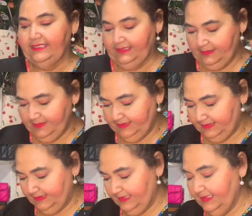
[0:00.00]
Let me
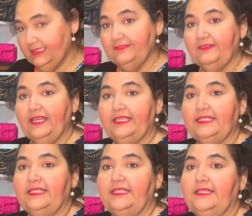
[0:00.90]
see if I can
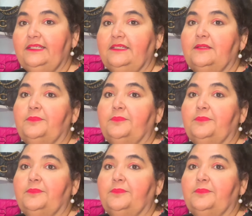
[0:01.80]
get up.